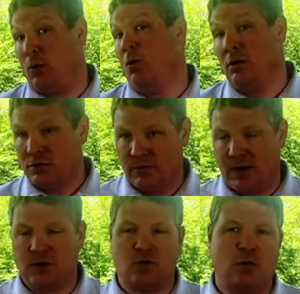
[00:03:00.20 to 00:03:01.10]
or
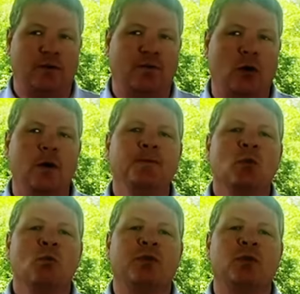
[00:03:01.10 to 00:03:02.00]
2024
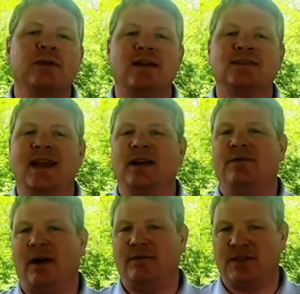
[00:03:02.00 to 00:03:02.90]
when
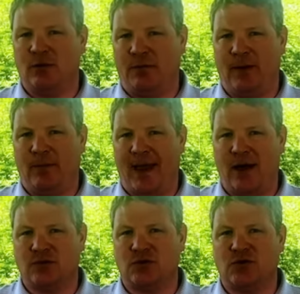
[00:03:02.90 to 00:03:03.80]
3,085 single family
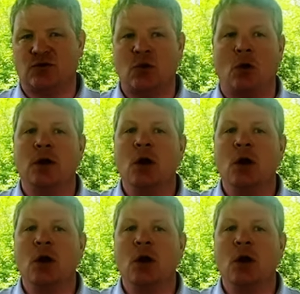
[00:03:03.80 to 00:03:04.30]
houses sold.